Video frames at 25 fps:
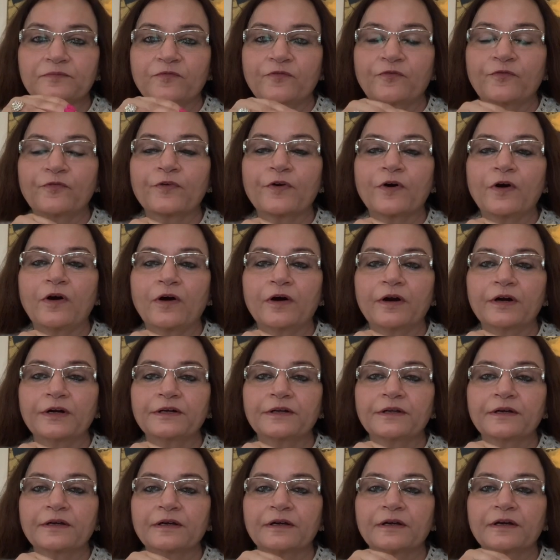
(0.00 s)

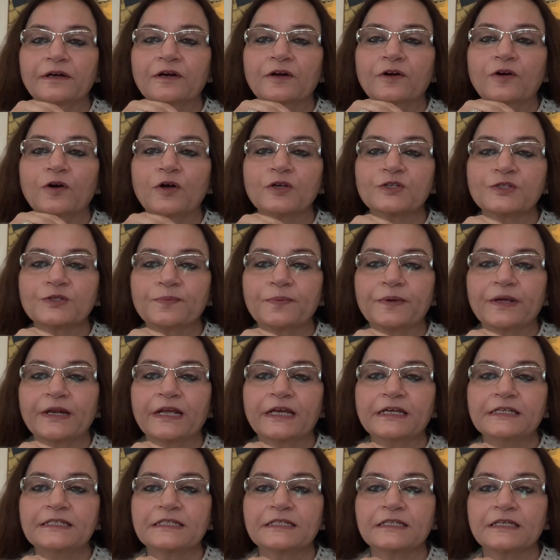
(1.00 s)
fraud,
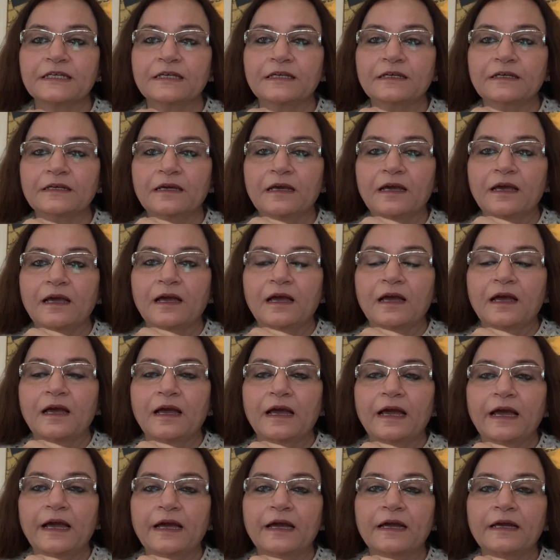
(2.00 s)
conspiracy,
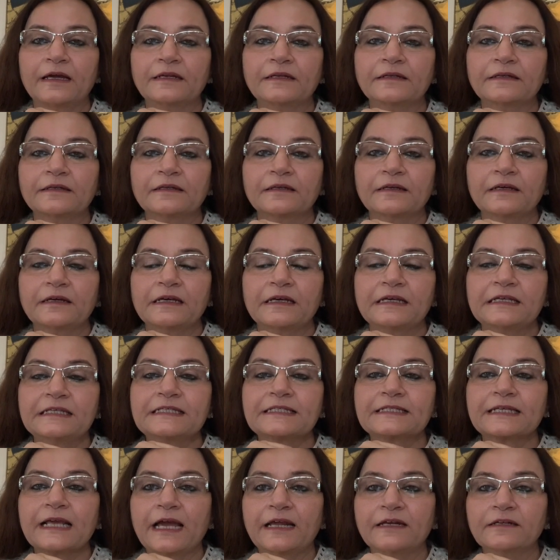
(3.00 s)
and
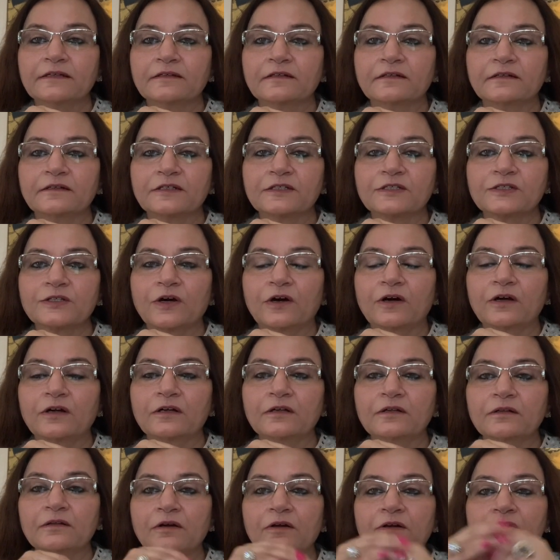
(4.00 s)
scandals,
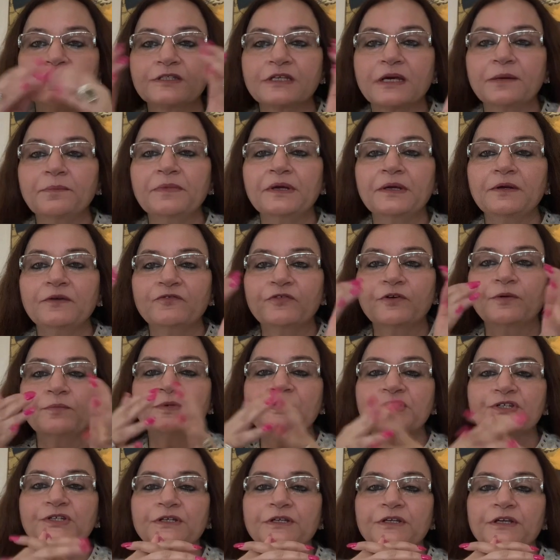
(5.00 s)
or some
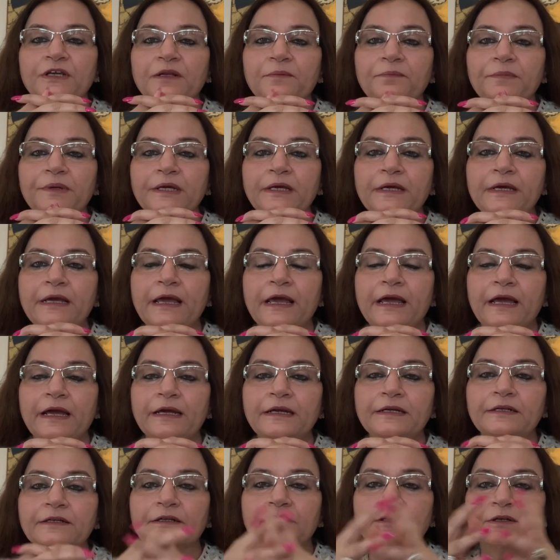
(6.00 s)
information can be
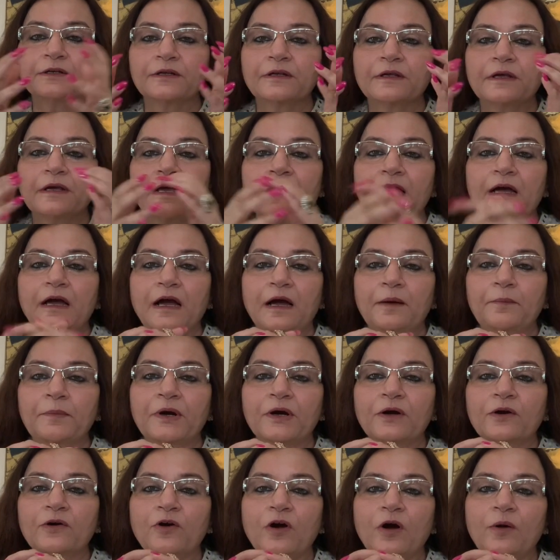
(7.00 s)
hidden
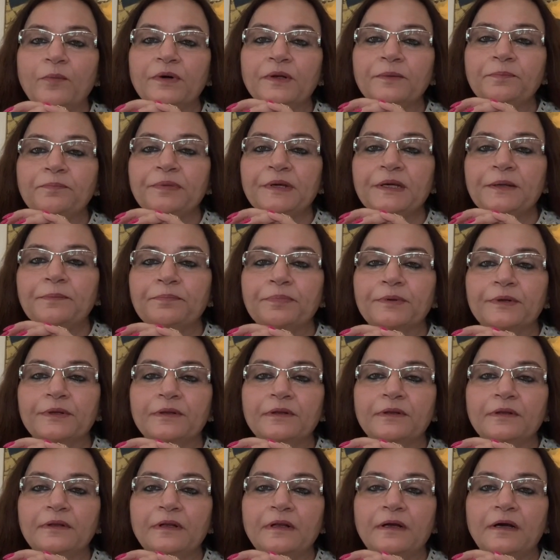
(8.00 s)
among common
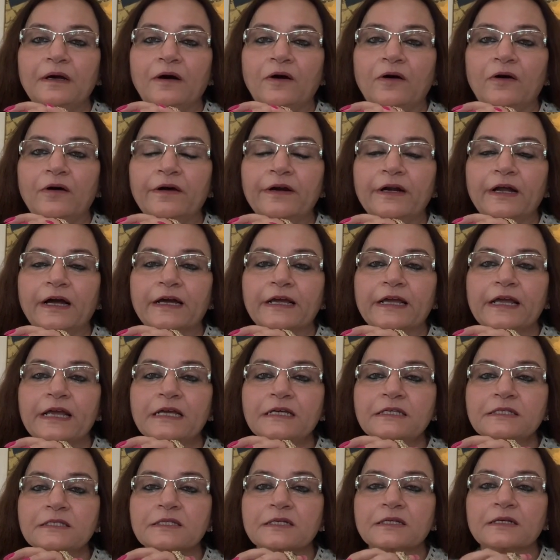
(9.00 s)
people or
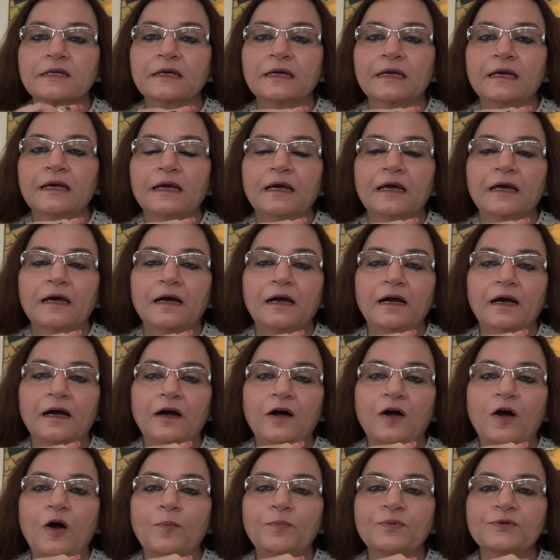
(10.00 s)
against
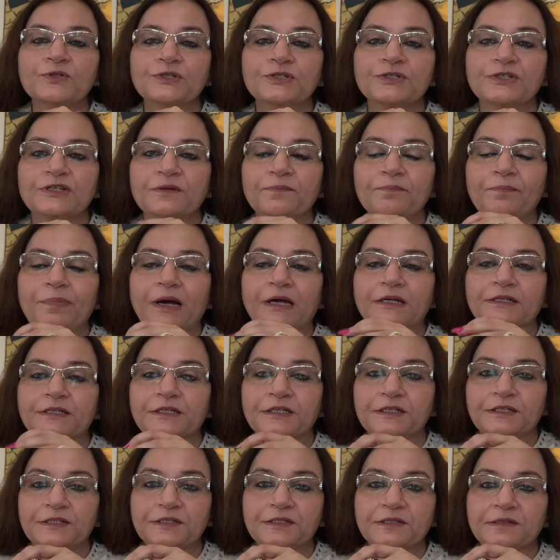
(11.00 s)
opposition
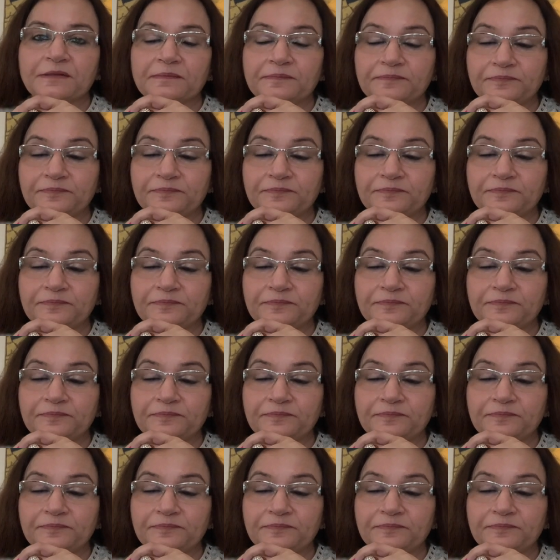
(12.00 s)
parties.